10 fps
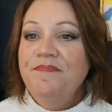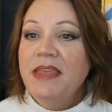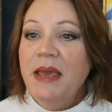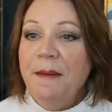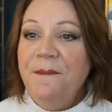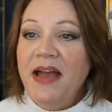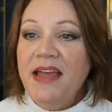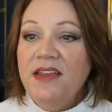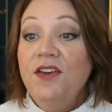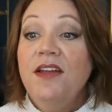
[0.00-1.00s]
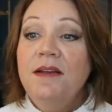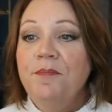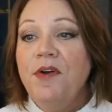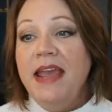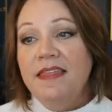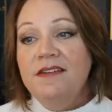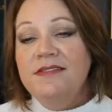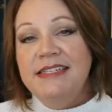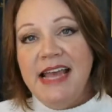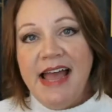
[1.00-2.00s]
But you're going to break those
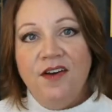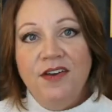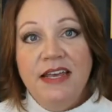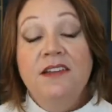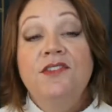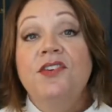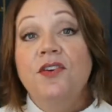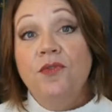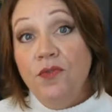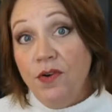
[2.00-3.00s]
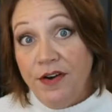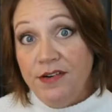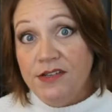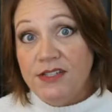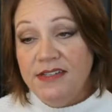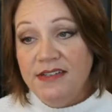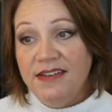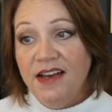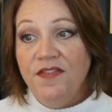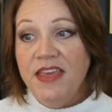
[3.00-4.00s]
down into quarters
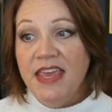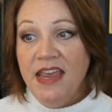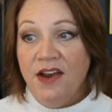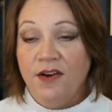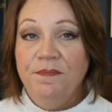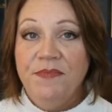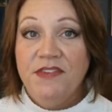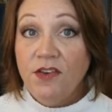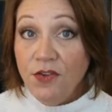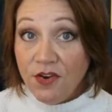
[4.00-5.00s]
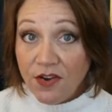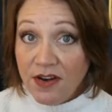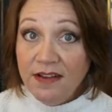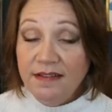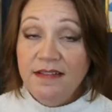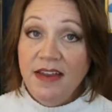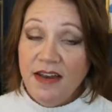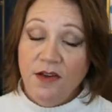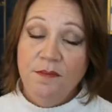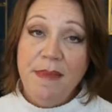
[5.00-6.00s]
of the year. So you're going
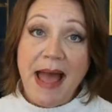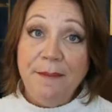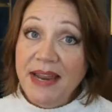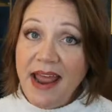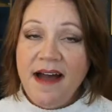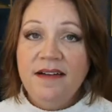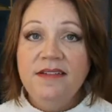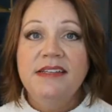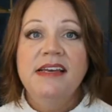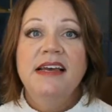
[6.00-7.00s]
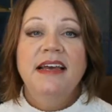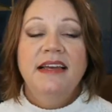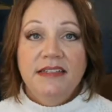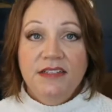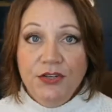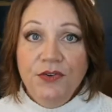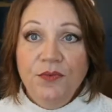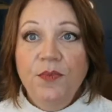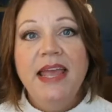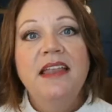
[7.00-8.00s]
to, map it out to
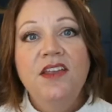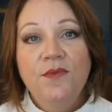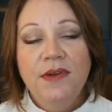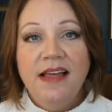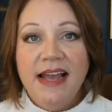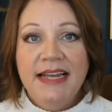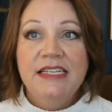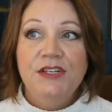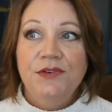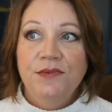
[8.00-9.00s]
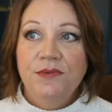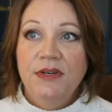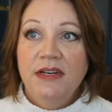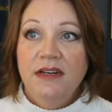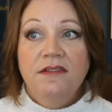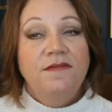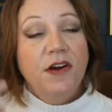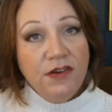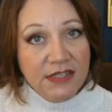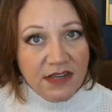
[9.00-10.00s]
when you would like to
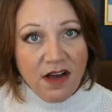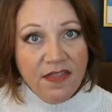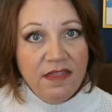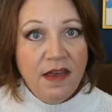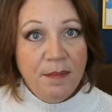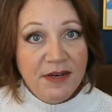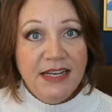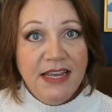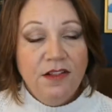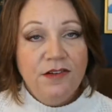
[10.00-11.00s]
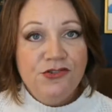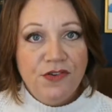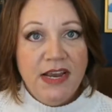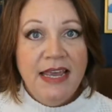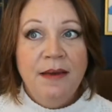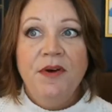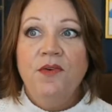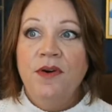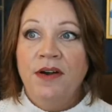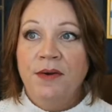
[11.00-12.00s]
focus on a particular dream
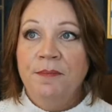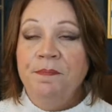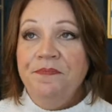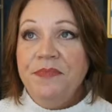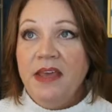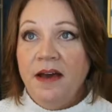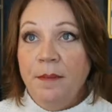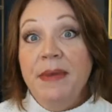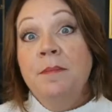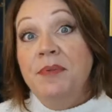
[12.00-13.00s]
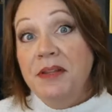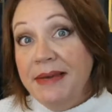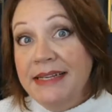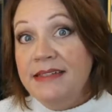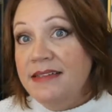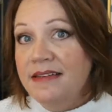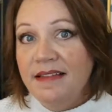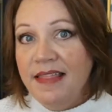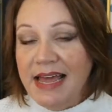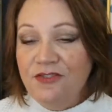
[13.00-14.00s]
or implement
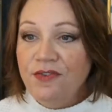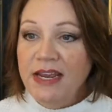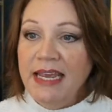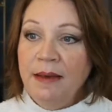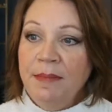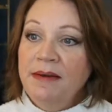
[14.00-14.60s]
that dream